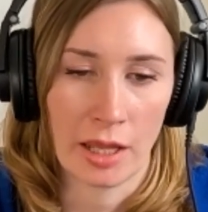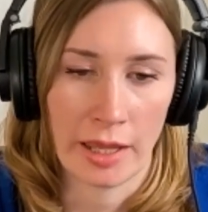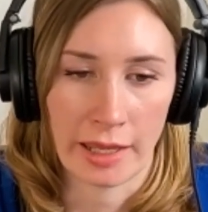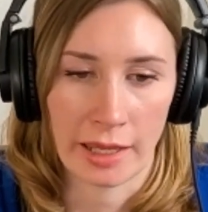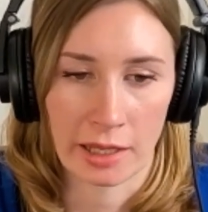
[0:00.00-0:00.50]

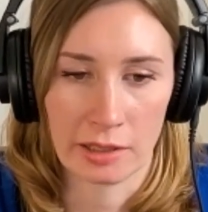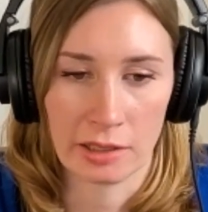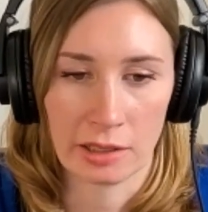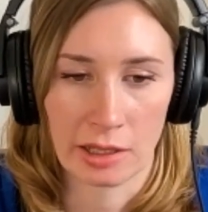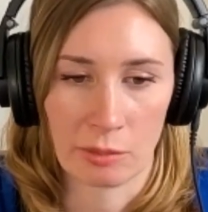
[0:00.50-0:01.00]

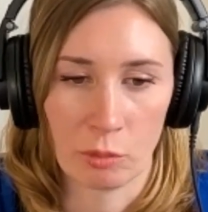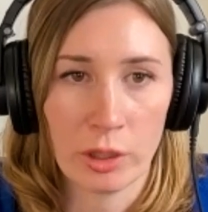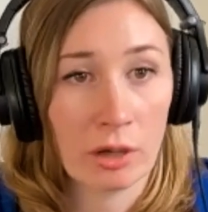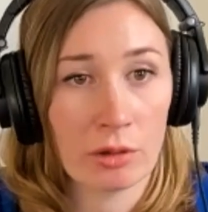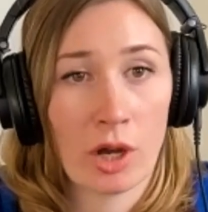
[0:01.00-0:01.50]
And
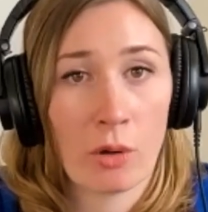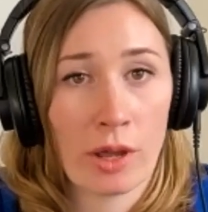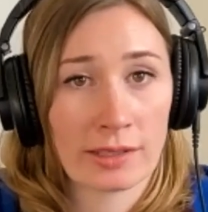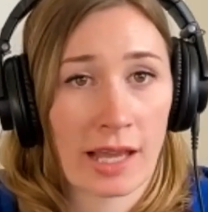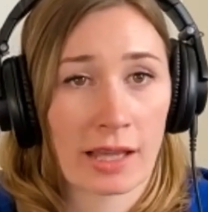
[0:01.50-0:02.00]
we don't know
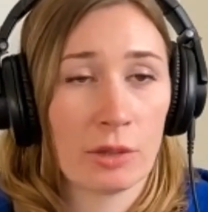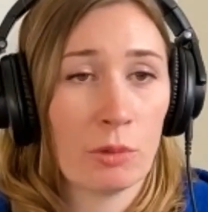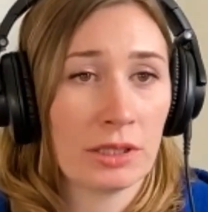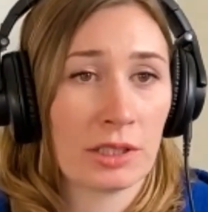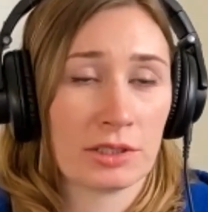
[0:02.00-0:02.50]
exactly
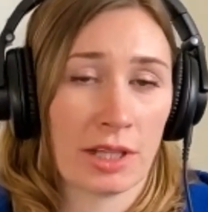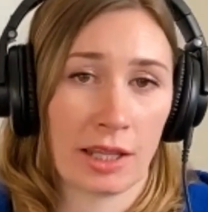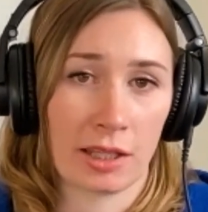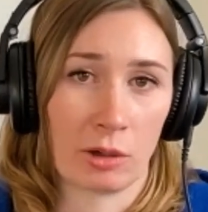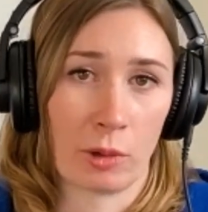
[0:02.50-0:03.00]
what they're
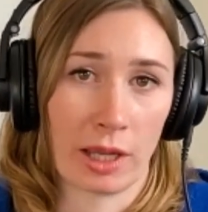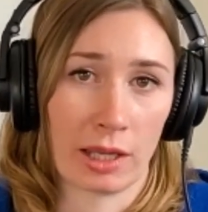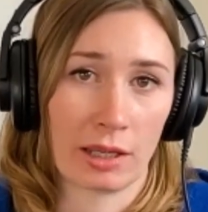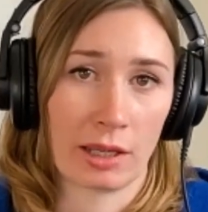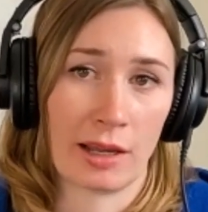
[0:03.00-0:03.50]
taking away.